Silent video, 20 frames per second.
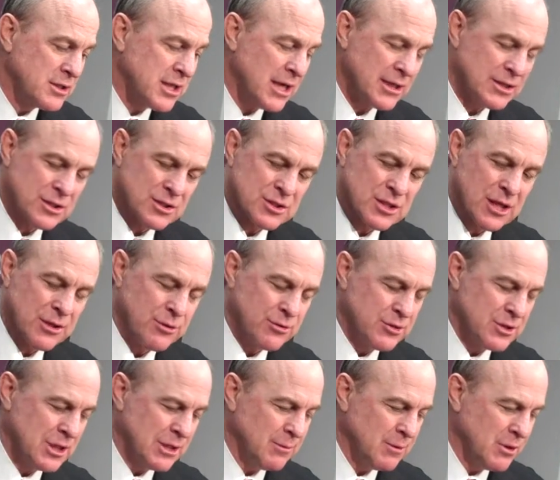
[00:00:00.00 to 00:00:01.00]
Texas
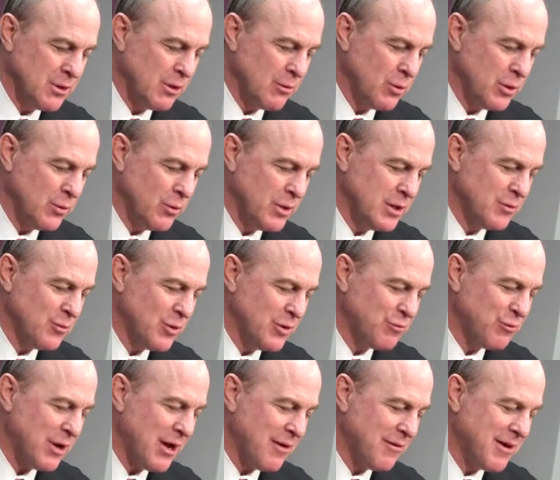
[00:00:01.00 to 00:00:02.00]
Southern team. You know,
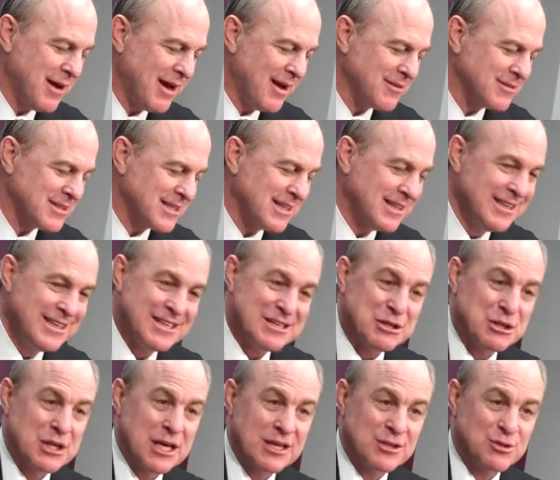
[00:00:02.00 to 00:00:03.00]
we found out
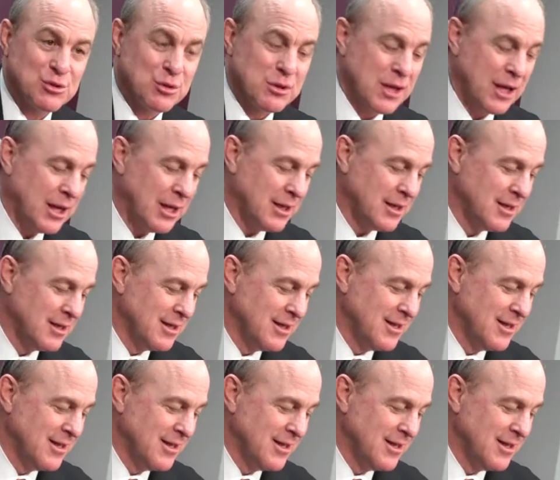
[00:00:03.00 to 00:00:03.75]
yesterday